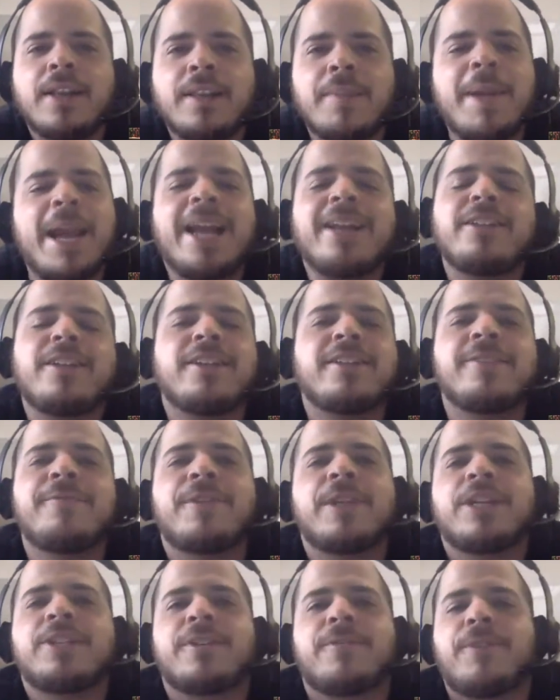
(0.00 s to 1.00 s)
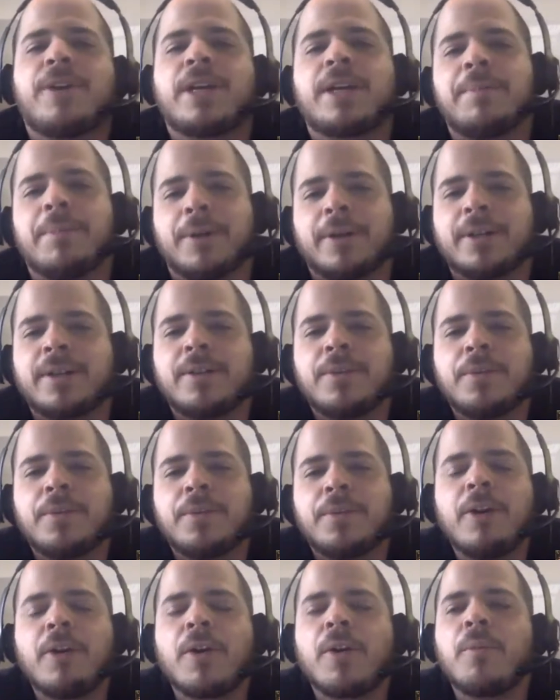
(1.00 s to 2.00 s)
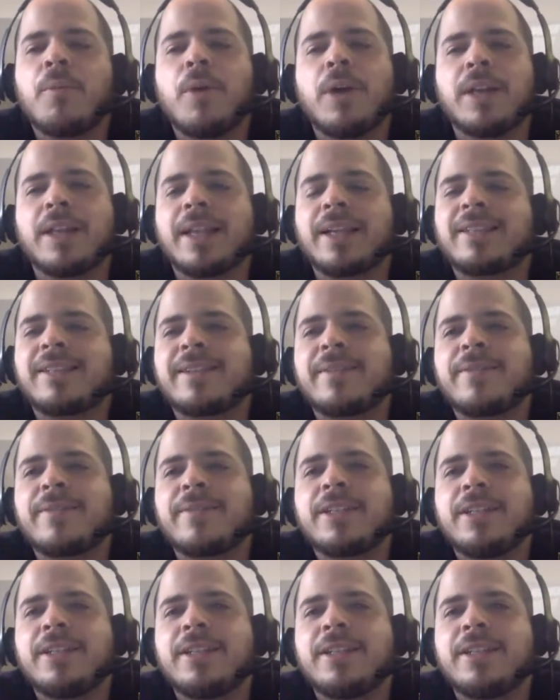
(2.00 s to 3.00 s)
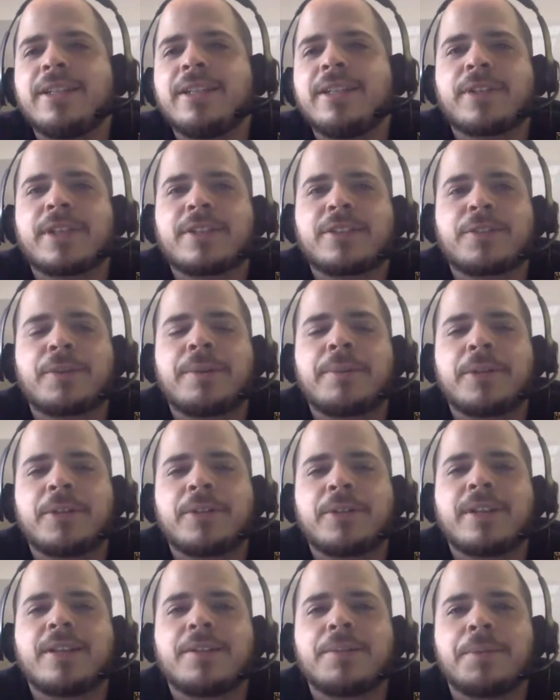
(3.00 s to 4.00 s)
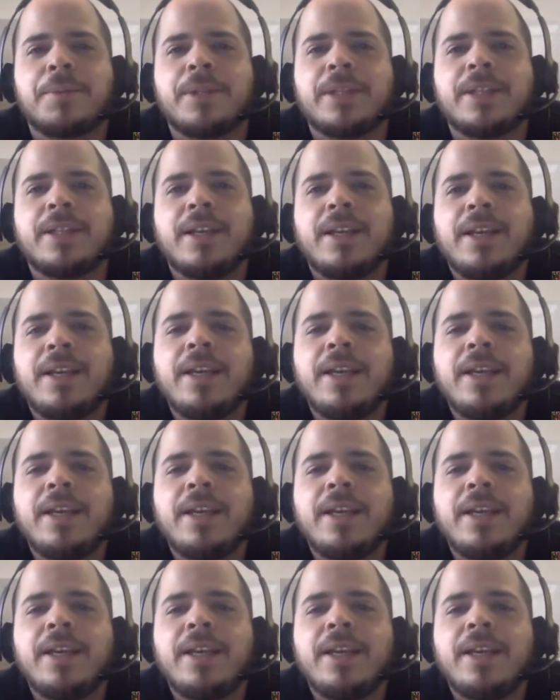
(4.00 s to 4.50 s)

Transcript: The man doesn't finish a fucking book. We are on what, like seventeen issues of Sex Criminals at this point.